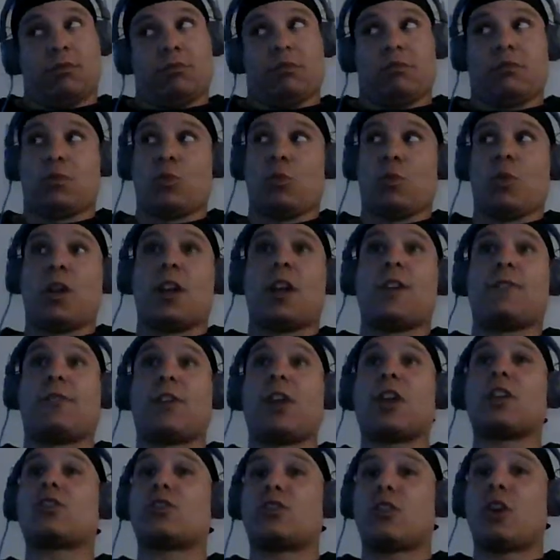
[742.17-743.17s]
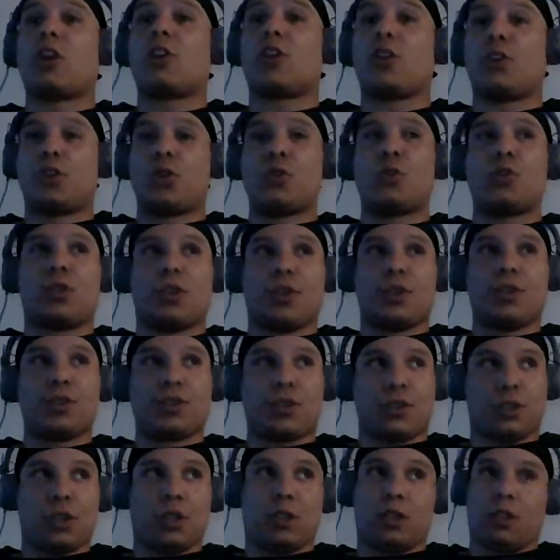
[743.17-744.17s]
whenever I started doing this
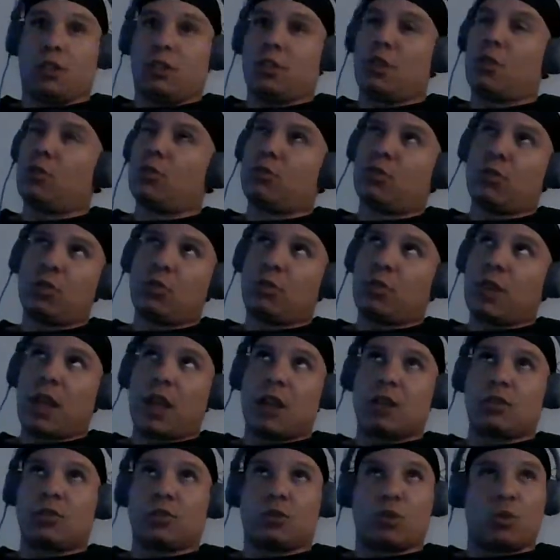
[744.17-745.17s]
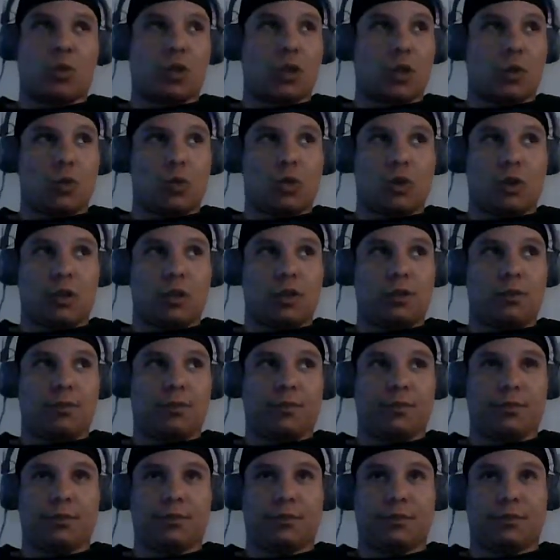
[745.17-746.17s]
shit, so
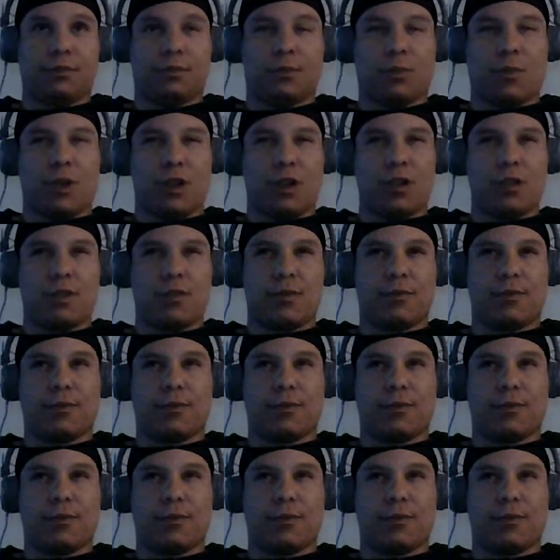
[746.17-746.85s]
2021, right?